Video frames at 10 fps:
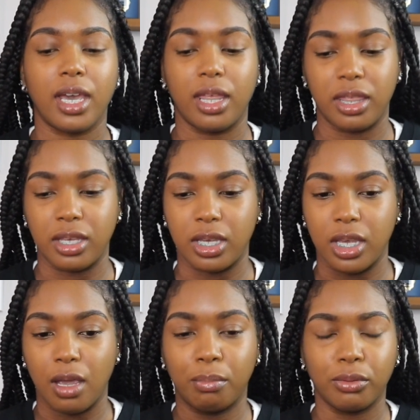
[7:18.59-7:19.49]

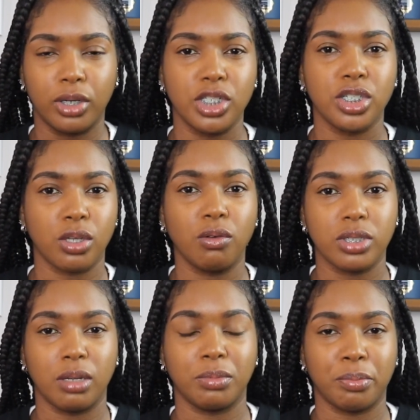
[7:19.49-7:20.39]
the brush
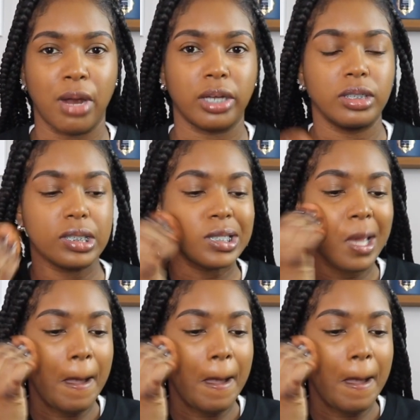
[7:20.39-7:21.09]
soaks up the product